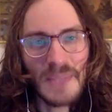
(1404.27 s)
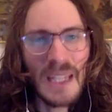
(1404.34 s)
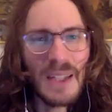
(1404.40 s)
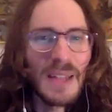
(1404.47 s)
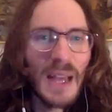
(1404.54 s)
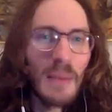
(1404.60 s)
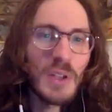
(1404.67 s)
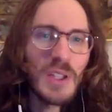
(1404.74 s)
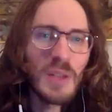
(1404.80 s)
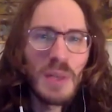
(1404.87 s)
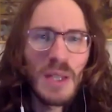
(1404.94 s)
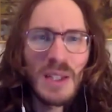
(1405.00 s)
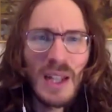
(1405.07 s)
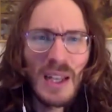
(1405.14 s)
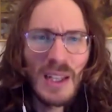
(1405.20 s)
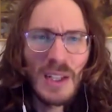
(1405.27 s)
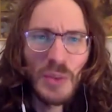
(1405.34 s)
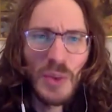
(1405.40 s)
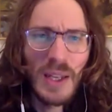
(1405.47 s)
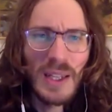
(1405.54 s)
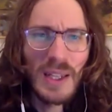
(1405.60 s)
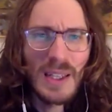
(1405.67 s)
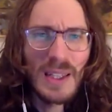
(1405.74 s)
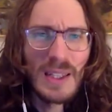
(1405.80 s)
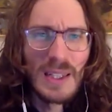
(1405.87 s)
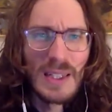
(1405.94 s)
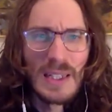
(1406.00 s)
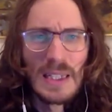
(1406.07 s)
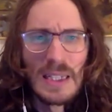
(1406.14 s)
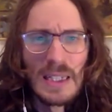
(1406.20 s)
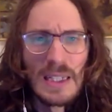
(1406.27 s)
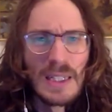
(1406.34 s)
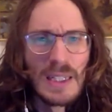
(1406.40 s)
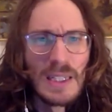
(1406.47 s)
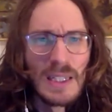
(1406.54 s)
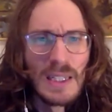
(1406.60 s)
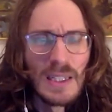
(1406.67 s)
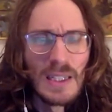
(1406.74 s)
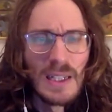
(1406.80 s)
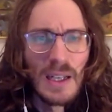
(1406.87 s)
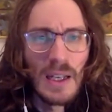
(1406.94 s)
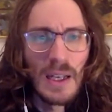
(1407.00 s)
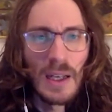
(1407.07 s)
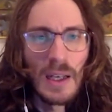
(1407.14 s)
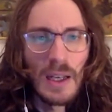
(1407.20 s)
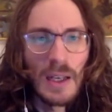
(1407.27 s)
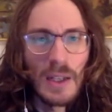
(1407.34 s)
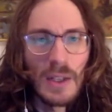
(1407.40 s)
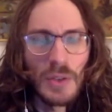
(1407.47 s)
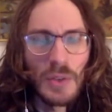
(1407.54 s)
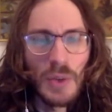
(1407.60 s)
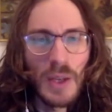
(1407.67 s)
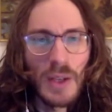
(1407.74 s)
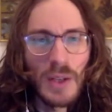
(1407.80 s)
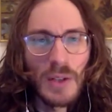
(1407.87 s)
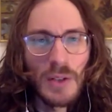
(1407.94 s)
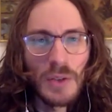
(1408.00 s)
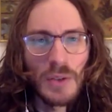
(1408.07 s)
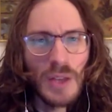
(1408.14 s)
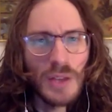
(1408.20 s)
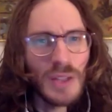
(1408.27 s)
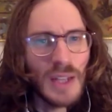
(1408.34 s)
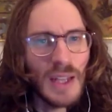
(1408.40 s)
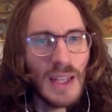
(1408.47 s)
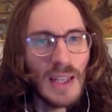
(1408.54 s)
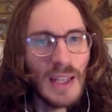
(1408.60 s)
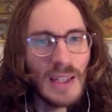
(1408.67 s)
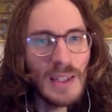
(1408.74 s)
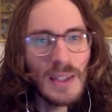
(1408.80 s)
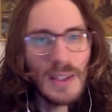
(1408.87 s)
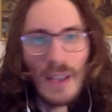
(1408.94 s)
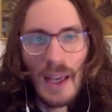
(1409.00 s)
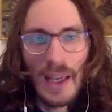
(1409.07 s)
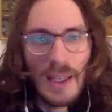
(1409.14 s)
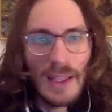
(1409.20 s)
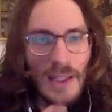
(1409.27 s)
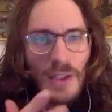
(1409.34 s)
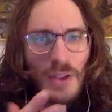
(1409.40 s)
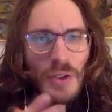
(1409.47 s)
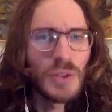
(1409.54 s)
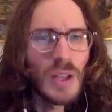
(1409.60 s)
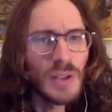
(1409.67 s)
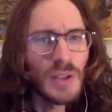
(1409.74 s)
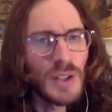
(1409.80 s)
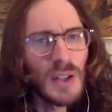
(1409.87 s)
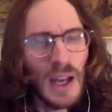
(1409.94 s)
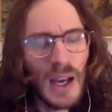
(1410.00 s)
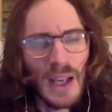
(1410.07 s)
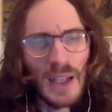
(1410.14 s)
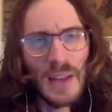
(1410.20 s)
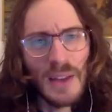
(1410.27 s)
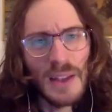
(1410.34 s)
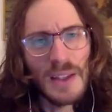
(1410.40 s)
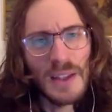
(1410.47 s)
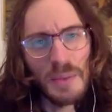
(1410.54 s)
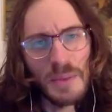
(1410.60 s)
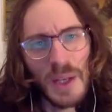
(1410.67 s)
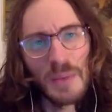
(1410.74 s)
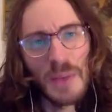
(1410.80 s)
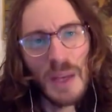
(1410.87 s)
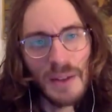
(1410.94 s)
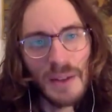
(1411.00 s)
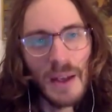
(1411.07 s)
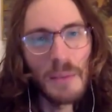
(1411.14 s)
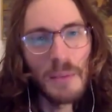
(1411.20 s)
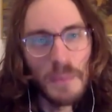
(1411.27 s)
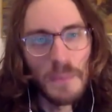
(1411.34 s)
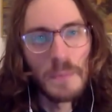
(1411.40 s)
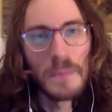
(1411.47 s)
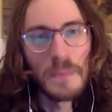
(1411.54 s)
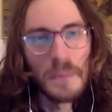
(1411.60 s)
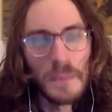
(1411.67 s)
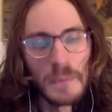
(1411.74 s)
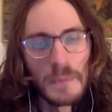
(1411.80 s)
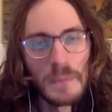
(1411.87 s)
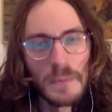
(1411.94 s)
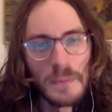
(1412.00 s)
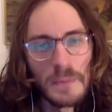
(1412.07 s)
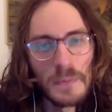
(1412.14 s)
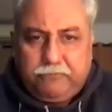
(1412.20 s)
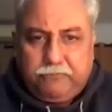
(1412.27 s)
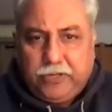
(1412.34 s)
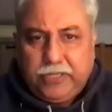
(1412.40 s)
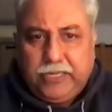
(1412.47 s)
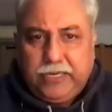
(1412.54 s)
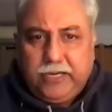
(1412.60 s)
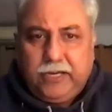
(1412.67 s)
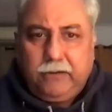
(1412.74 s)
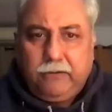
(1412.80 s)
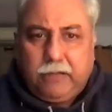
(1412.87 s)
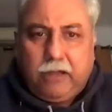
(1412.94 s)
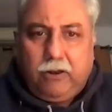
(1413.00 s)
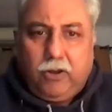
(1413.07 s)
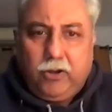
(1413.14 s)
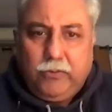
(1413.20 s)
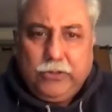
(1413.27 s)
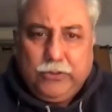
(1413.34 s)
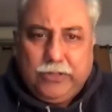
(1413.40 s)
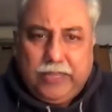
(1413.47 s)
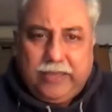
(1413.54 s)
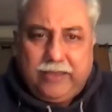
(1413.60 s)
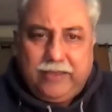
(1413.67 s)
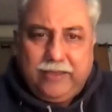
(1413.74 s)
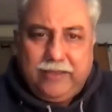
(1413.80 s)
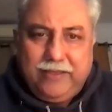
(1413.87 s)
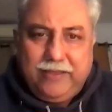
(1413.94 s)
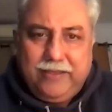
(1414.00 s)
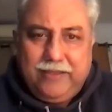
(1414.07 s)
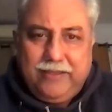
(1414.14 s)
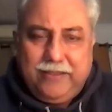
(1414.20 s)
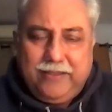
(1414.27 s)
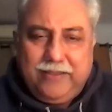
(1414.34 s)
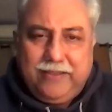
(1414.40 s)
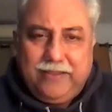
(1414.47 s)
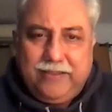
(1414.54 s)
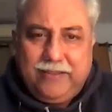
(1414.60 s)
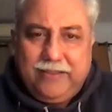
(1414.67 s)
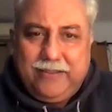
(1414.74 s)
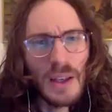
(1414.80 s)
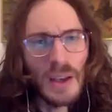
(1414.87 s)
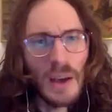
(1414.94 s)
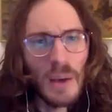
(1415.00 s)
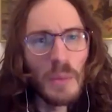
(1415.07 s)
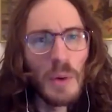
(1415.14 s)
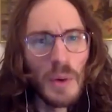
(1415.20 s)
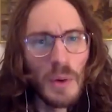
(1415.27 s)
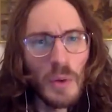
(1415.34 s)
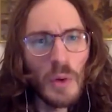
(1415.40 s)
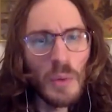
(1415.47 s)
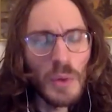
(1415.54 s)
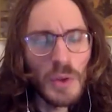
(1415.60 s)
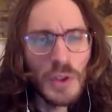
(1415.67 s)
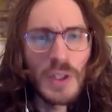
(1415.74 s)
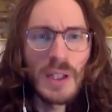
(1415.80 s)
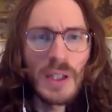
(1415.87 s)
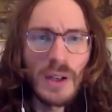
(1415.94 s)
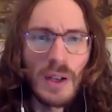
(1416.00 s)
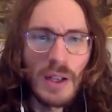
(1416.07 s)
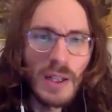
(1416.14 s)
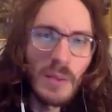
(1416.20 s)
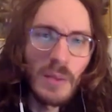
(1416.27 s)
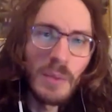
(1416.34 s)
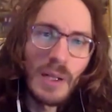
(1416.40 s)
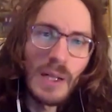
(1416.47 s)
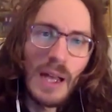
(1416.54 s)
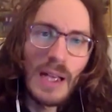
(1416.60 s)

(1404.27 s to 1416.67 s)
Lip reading: That must have been like 2008, 2009, I think, sometime that time. So for a year, how long were you there? Yeah, I think almost a year, a little bit less.